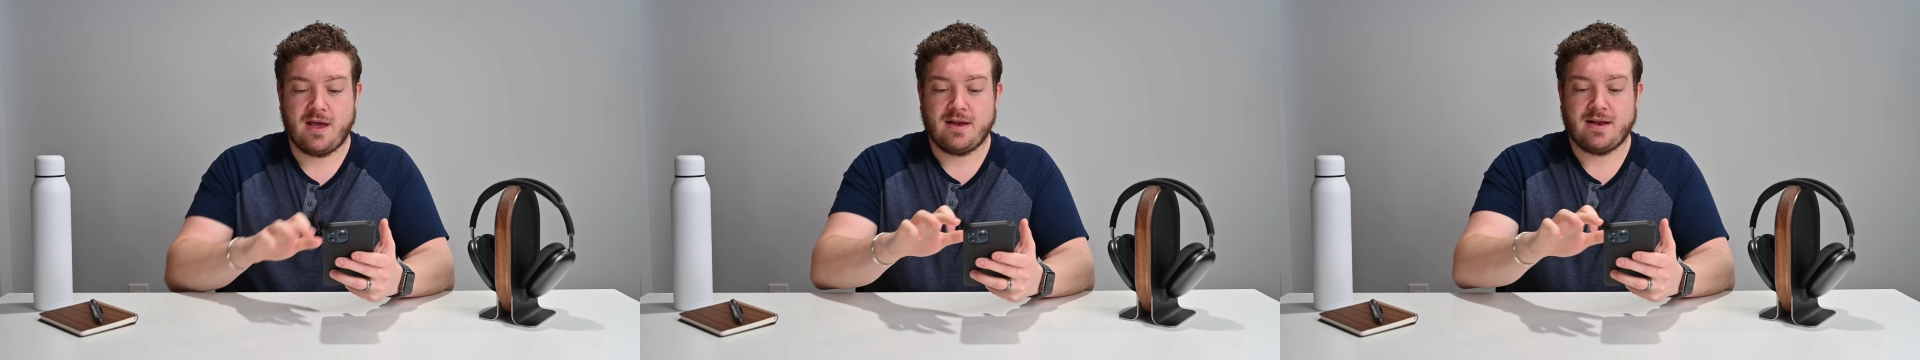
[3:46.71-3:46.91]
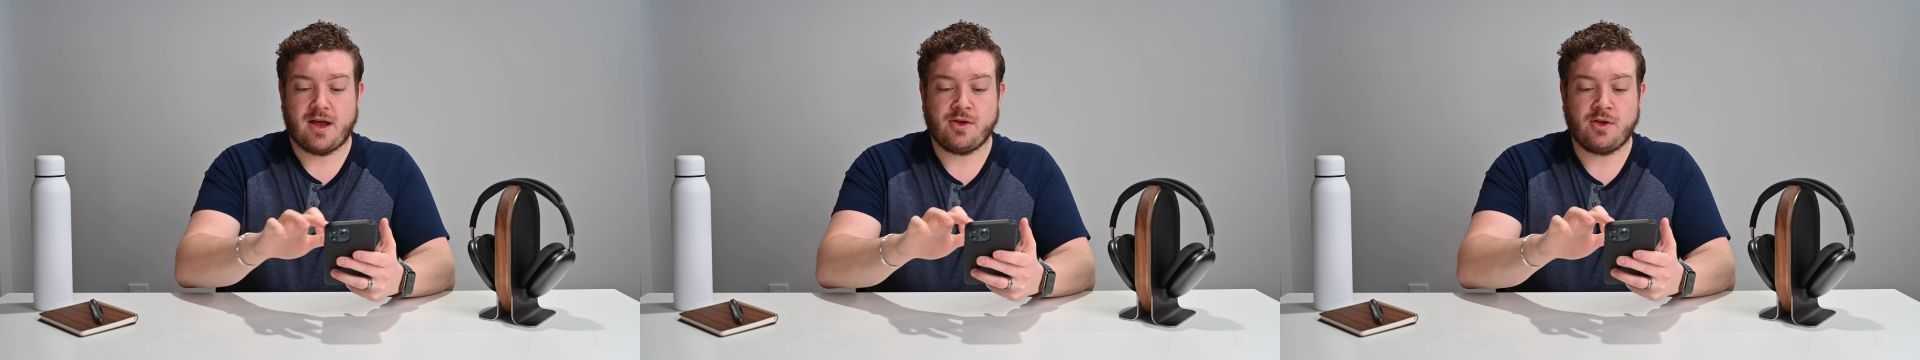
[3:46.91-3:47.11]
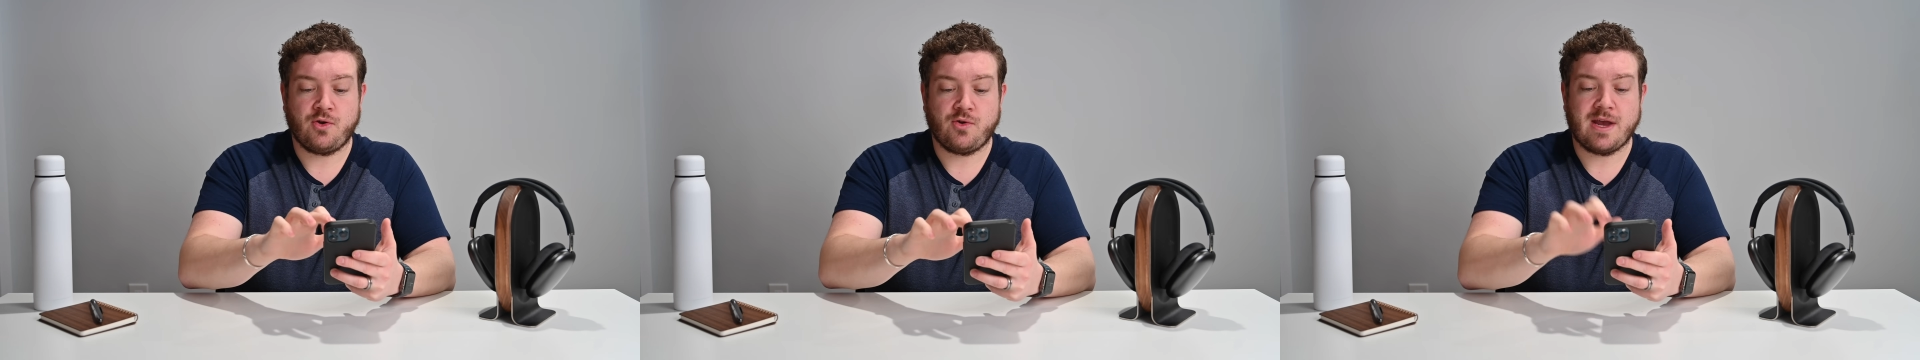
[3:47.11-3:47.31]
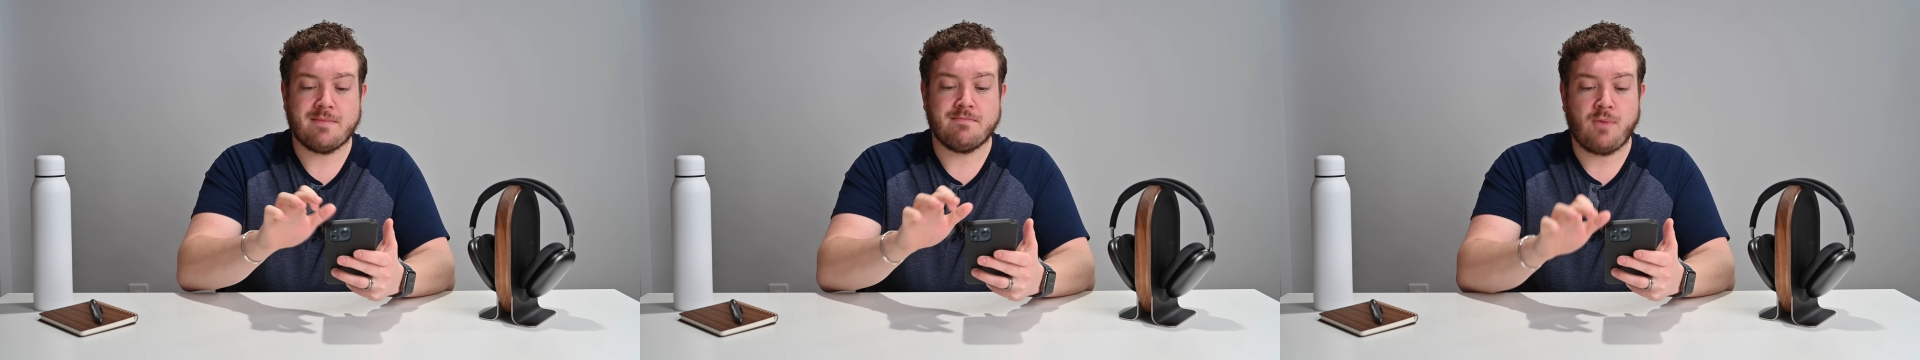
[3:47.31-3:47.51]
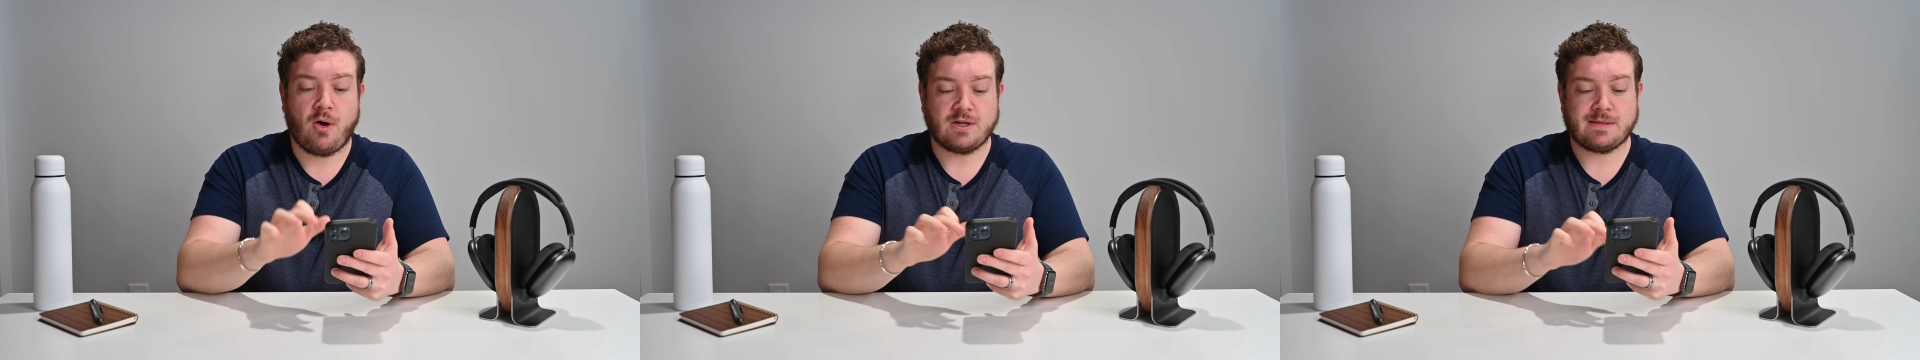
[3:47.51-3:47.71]
Now you can create
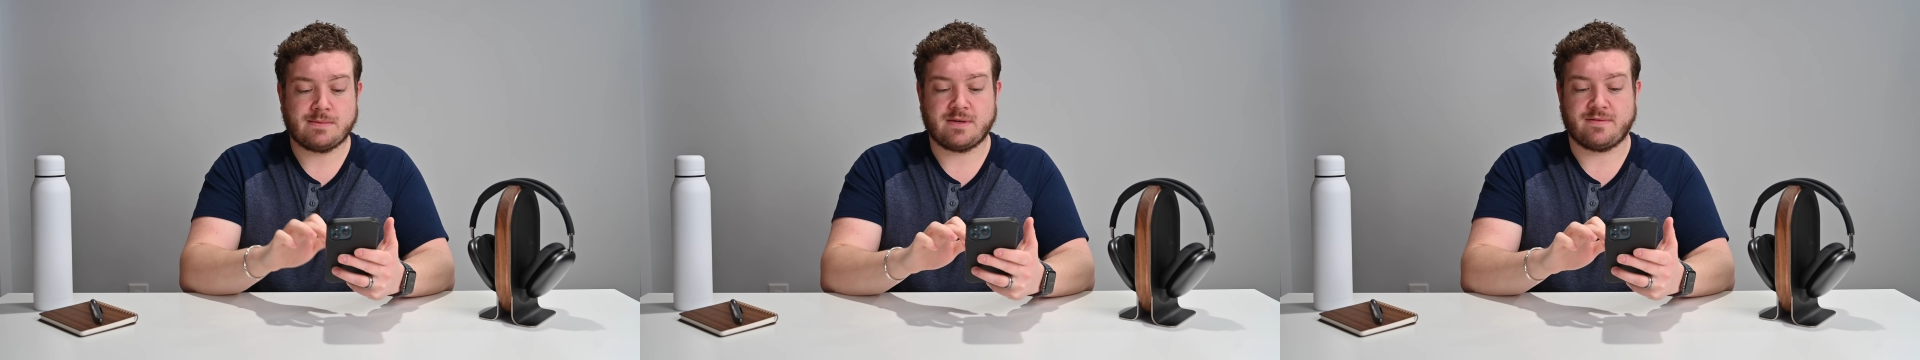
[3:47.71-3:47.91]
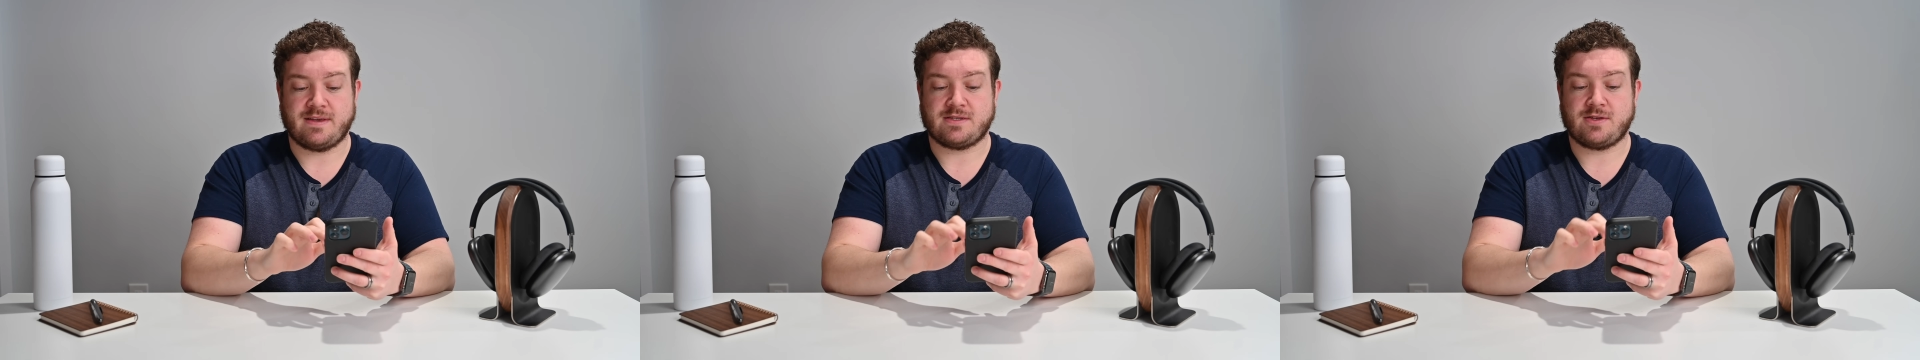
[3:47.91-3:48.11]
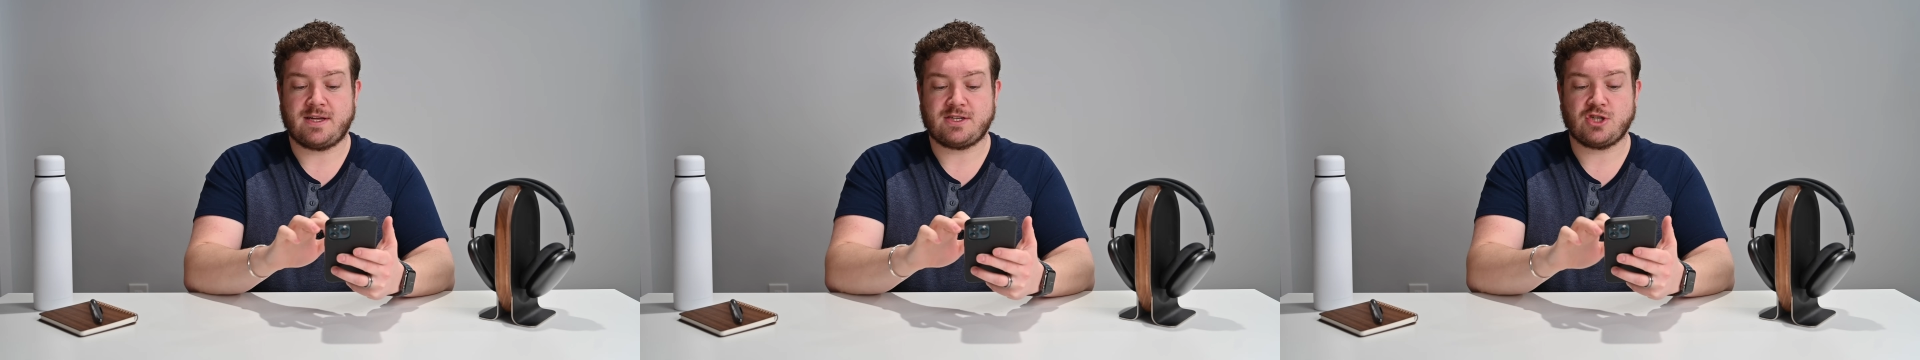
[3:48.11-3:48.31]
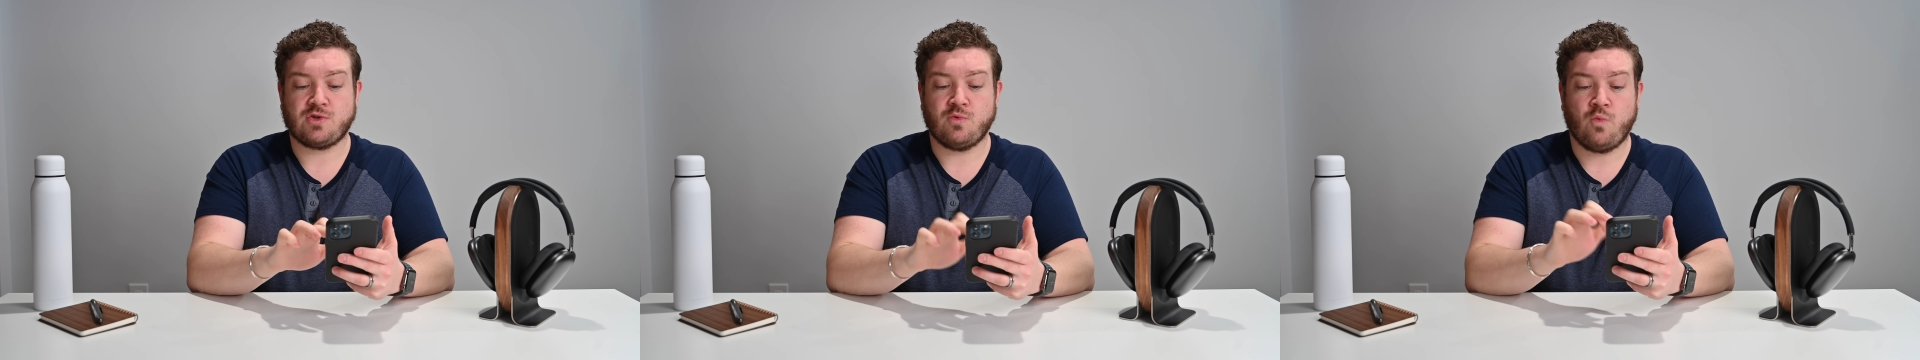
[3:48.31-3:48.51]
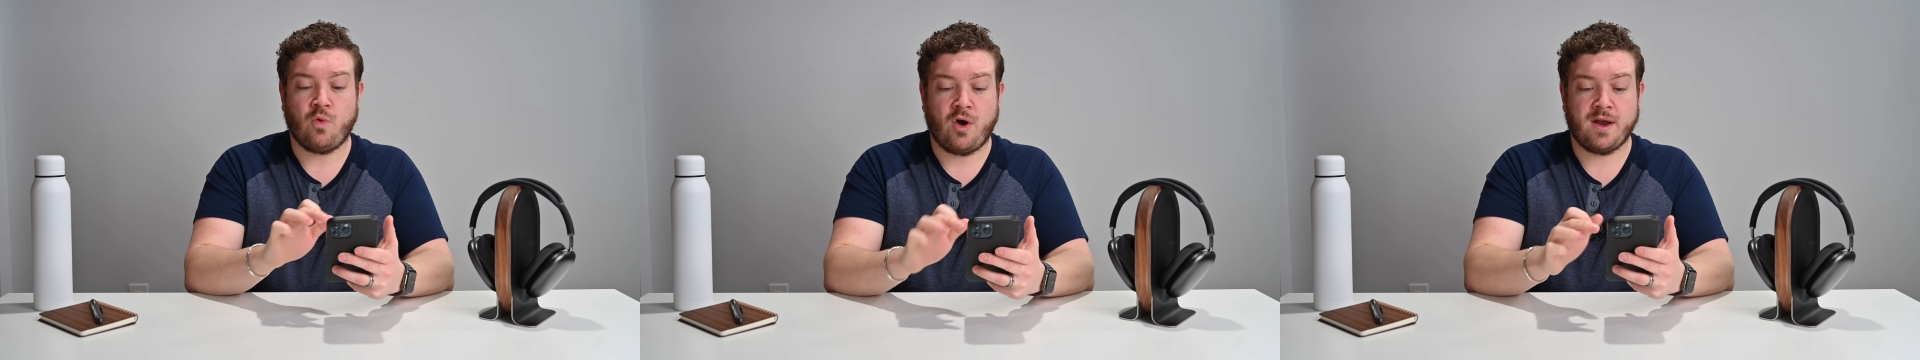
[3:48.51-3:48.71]
multiples of these. So that's just
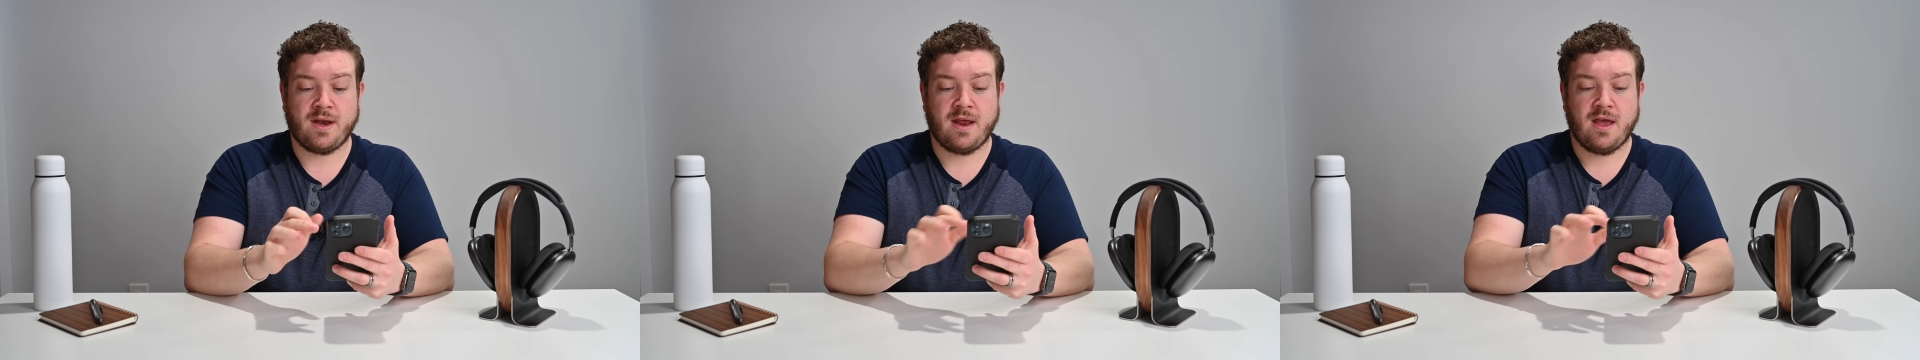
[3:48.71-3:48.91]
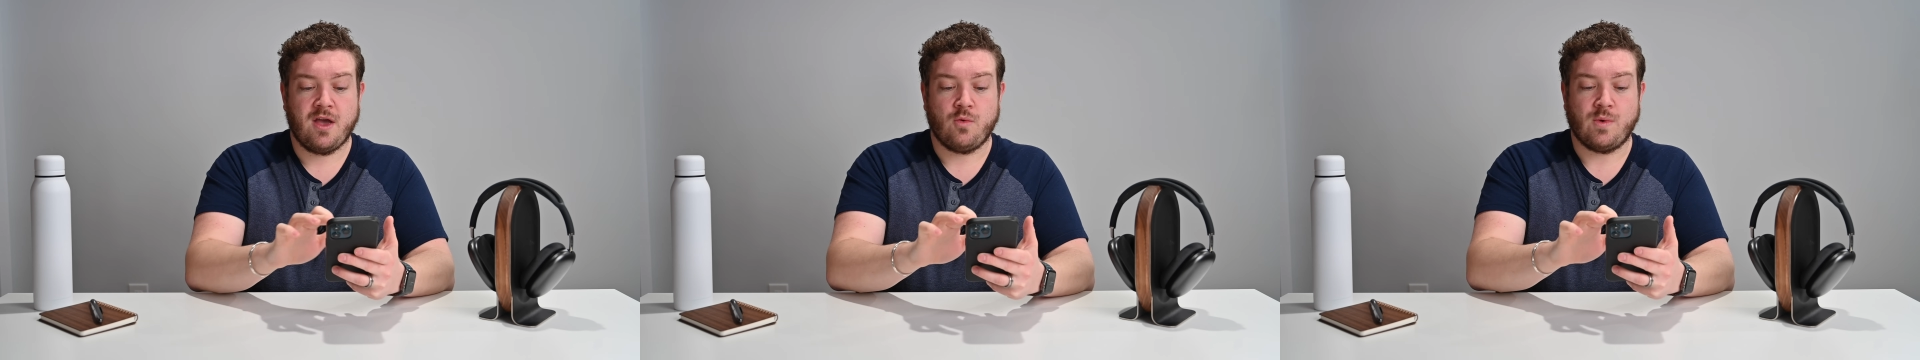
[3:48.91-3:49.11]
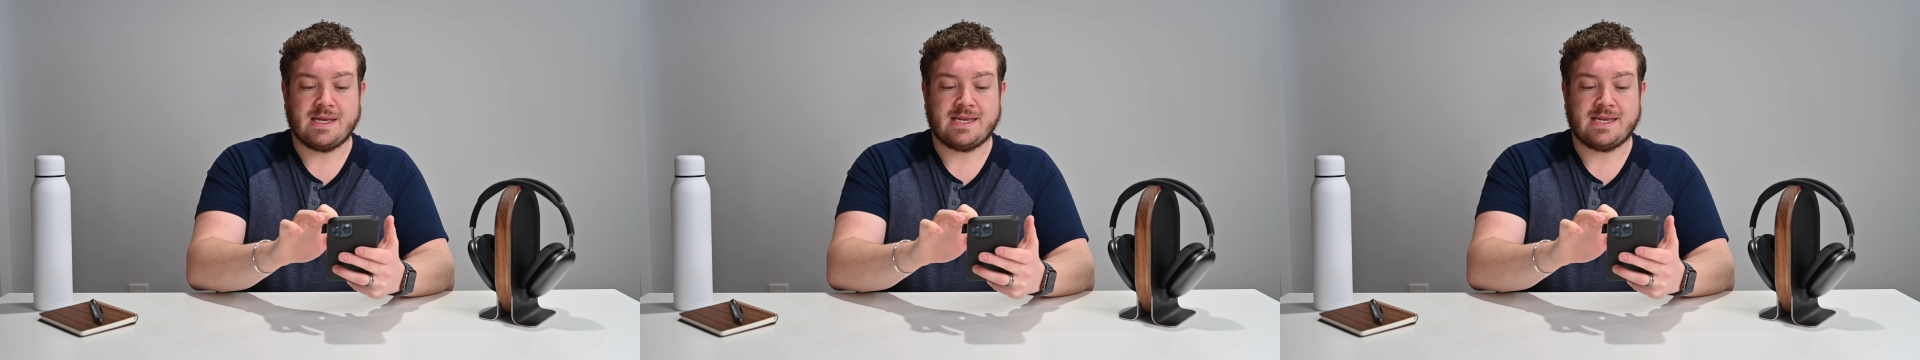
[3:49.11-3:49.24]
one we